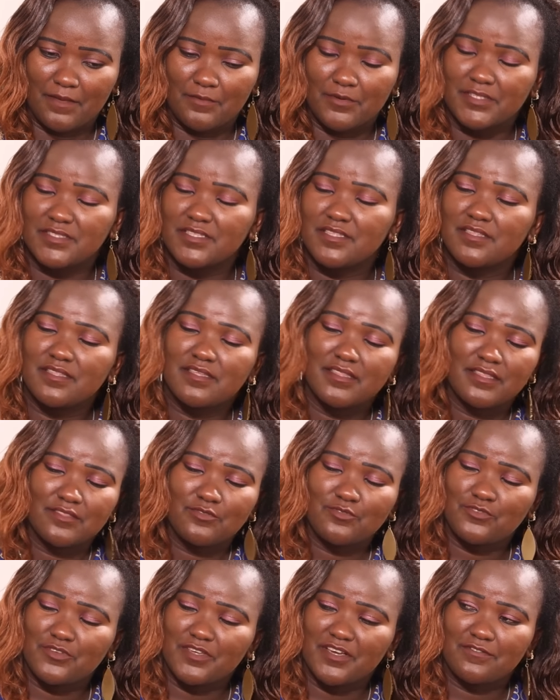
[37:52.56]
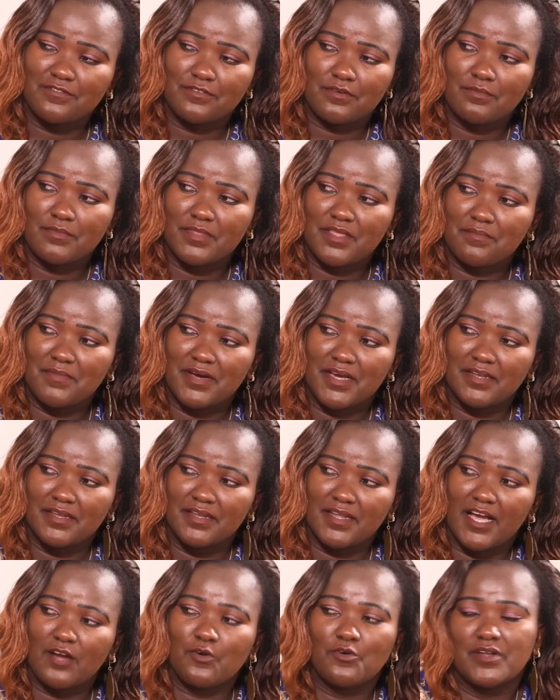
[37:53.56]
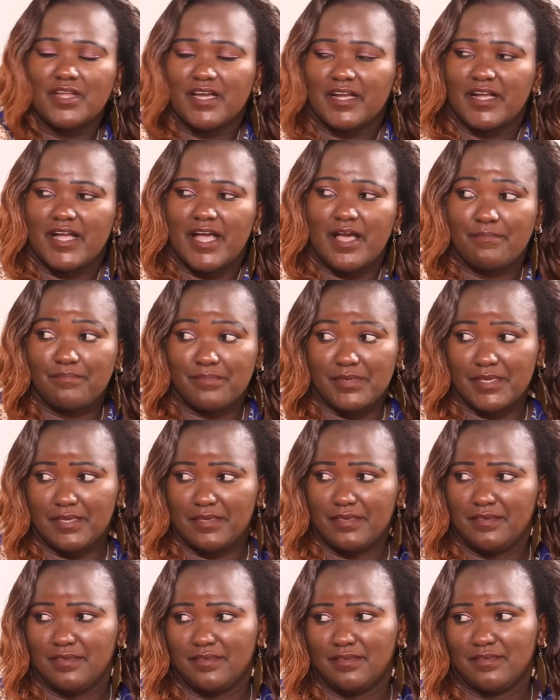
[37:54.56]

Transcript: waiting to hear from the man, akona ngapi.